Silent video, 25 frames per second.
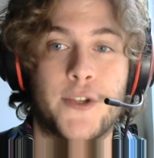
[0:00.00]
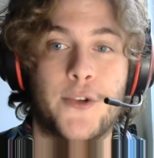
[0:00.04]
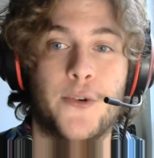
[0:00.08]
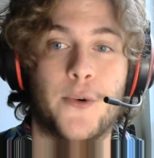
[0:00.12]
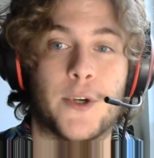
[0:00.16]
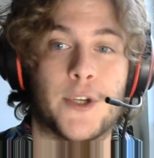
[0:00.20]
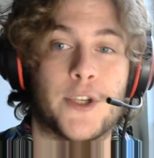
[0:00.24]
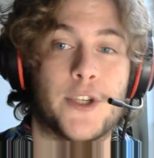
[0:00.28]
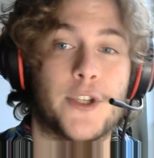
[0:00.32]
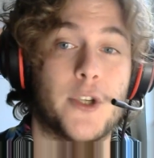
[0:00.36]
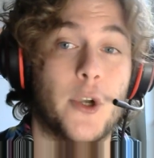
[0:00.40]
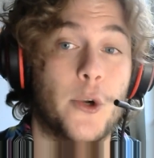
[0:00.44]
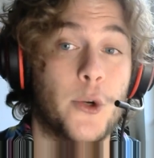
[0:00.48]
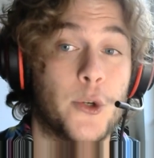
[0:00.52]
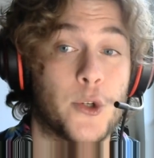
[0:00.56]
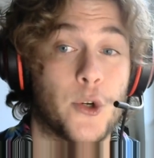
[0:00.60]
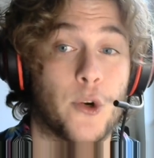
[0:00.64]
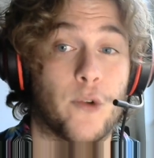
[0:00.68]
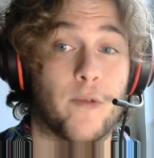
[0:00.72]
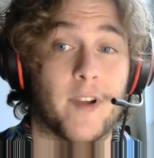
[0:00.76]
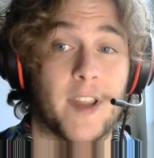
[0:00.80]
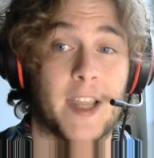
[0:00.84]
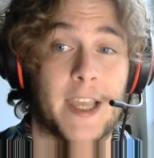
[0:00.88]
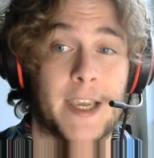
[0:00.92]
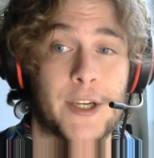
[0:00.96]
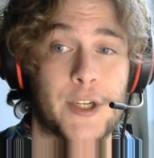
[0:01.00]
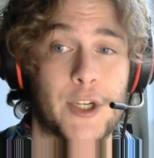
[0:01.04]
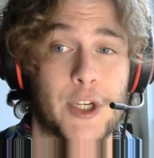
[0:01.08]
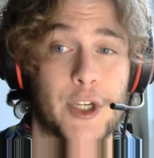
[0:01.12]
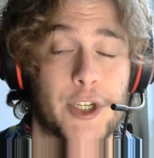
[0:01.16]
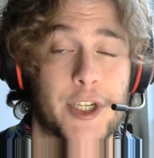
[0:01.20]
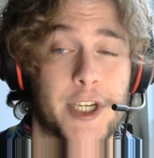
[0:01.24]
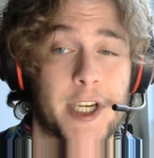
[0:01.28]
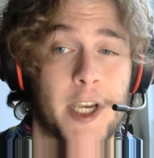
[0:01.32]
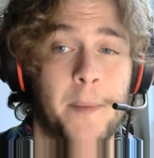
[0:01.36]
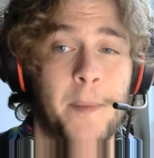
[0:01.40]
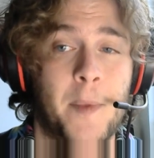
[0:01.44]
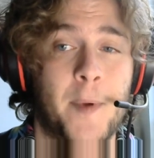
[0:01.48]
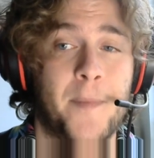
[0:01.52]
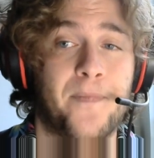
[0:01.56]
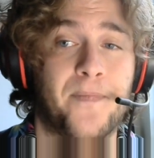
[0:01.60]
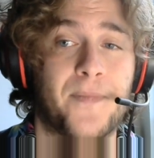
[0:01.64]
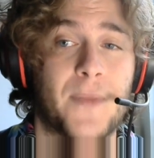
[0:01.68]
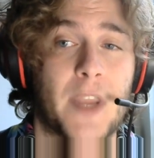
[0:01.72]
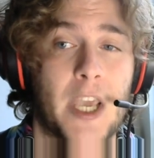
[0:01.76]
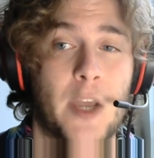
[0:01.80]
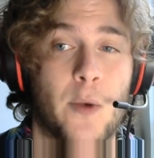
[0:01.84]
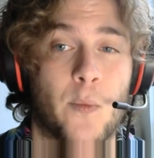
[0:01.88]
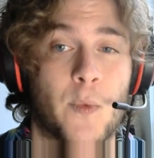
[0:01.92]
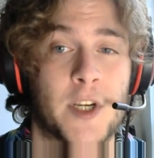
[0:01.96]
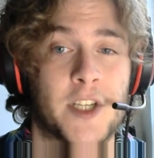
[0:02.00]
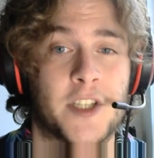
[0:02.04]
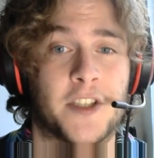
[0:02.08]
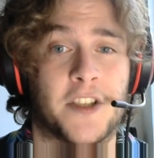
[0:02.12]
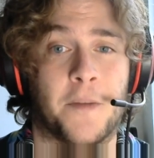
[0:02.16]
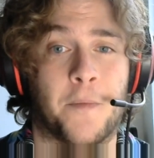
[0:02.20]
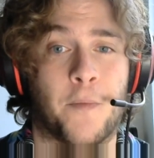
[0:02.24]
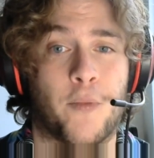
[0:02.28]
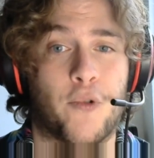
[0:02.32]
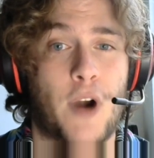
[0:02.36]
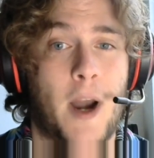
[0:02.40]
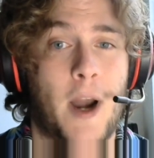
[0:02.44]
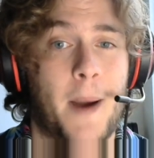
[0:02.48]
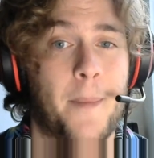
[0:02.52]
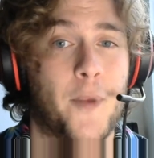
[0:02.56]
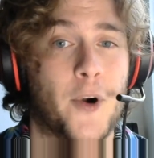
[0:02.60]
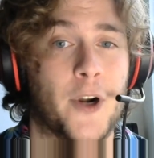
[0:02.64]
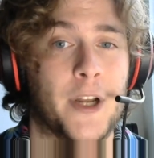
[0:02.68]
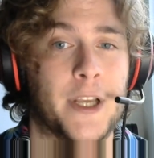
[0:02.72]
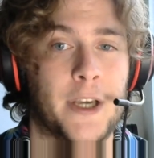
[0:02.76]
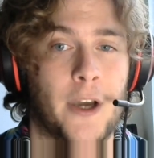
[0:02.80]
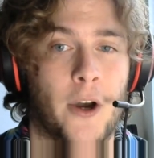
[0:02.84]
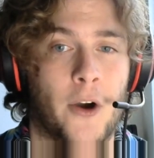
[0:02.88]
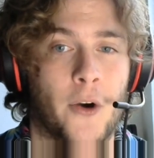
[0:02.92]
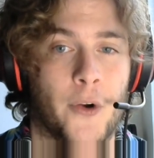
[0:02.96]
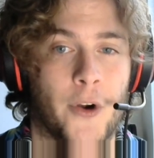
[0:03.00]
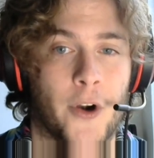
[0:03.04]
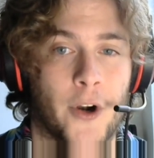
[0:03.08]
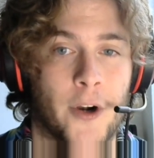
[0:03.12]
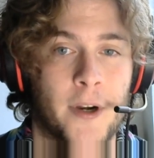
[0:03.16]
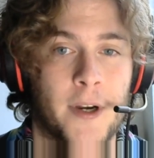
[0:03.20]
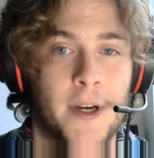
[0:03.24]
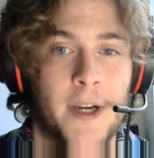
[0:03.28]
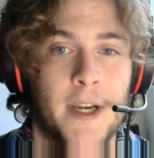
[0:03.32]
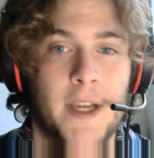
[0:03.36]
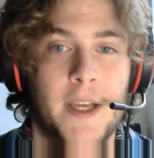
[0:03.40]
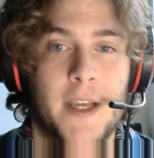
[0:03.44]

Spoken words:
to a social relationship in which the property owner